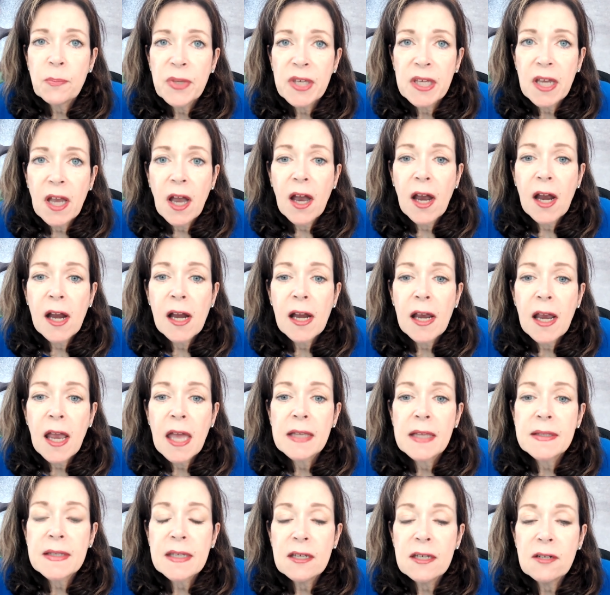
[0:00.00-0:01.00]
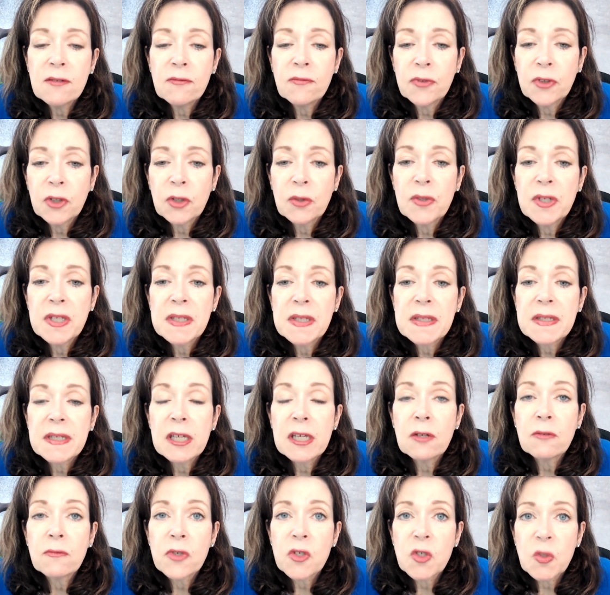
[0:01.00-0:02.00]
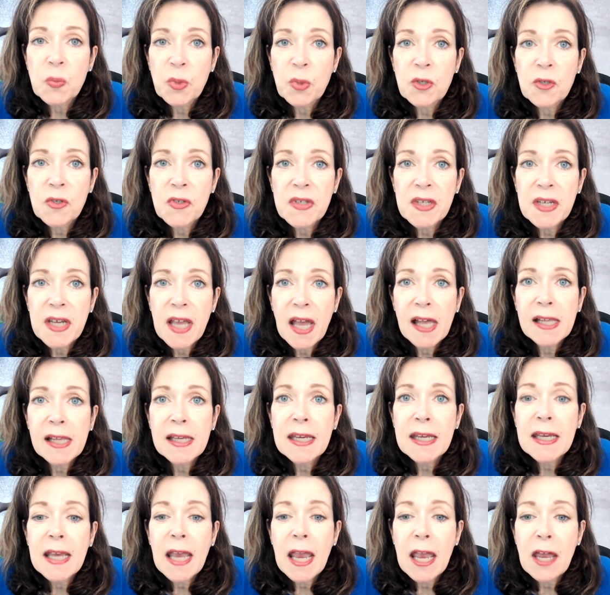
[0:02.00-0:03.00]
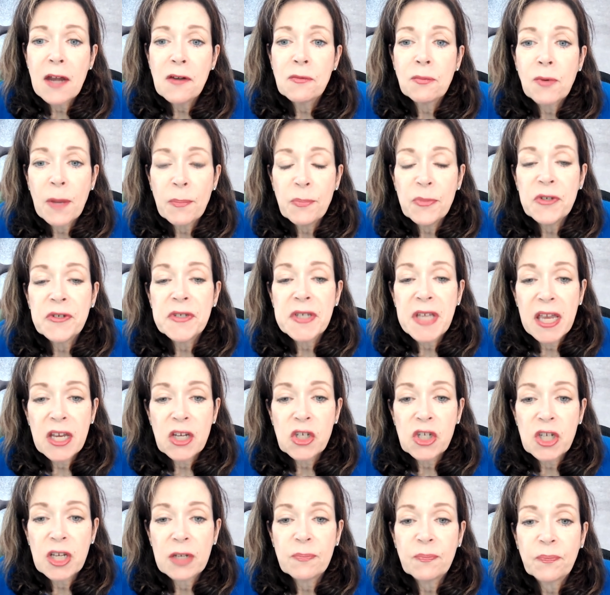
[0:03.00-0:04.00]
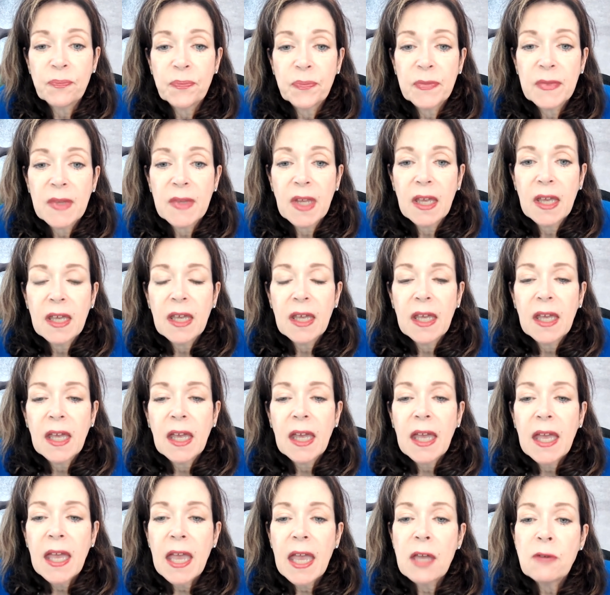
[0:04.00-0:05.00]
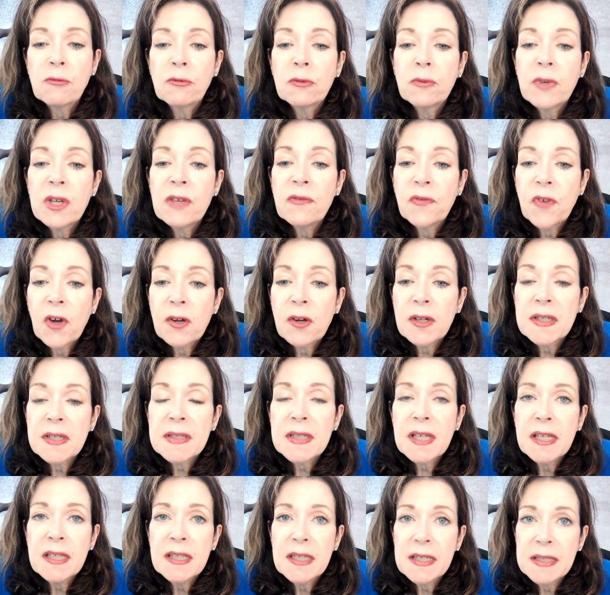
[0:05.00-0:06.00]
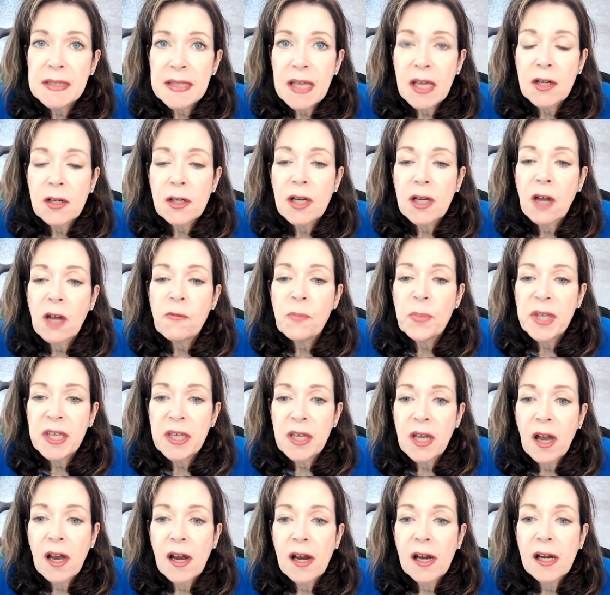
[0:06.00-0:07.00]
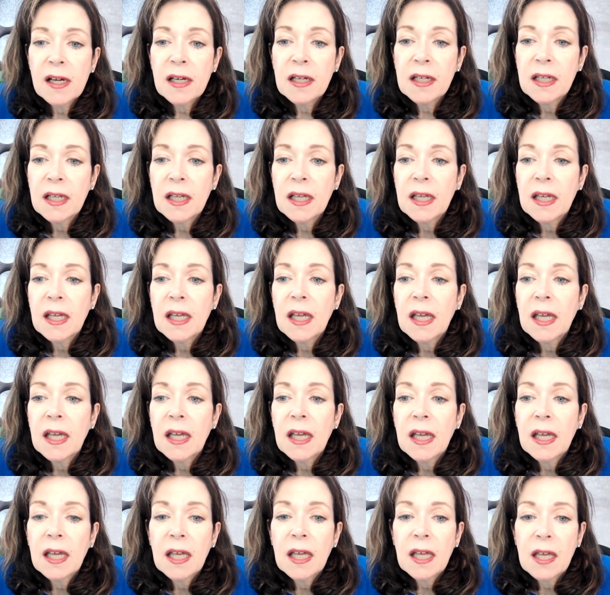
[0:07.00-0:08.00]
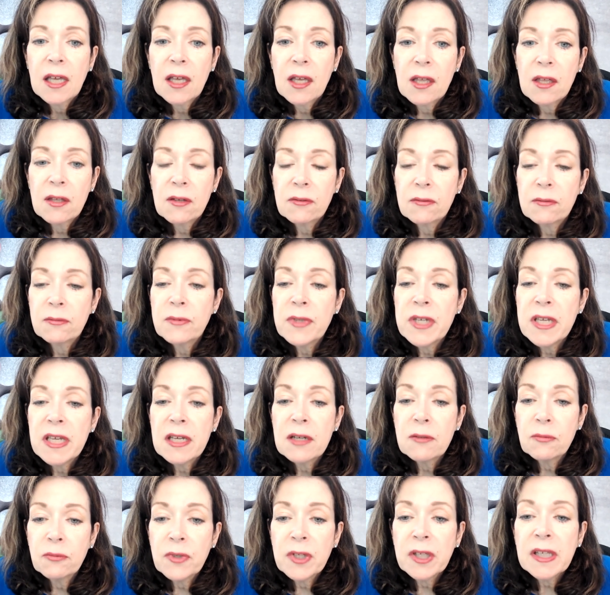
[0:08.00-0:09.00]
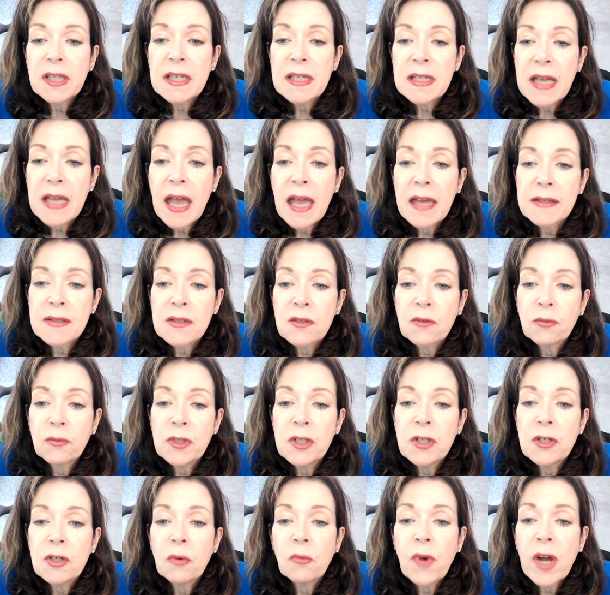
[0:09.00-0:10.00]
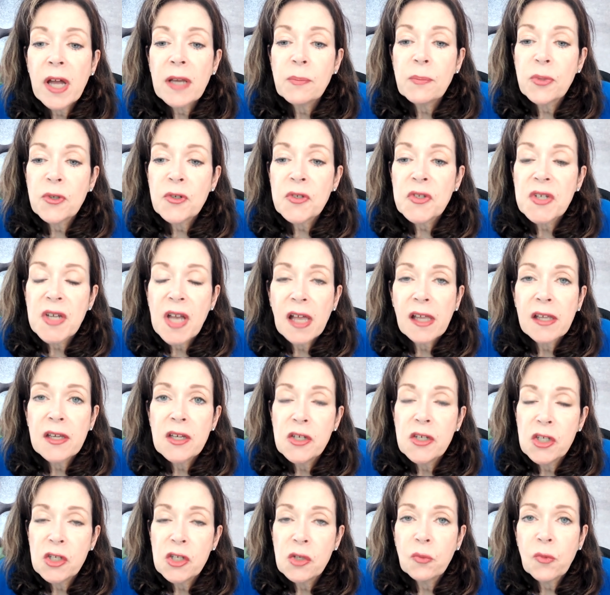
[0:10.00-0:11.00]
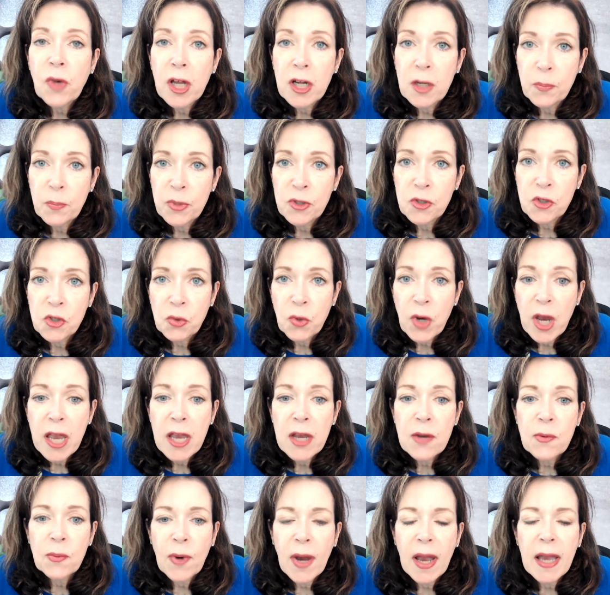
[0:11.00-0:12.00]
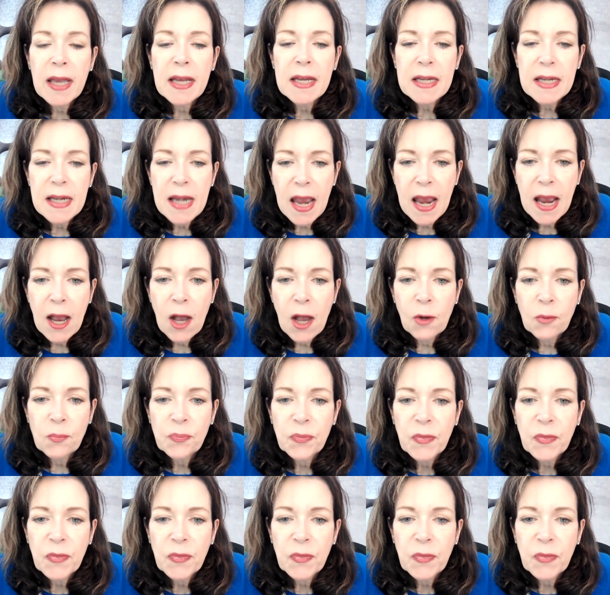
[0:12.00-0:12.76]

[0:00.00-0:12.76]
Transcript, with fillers: PR as influence equals personality and reputation. And when we focus on the center of PR, we really ask, you know, what personality do you want to portray right now?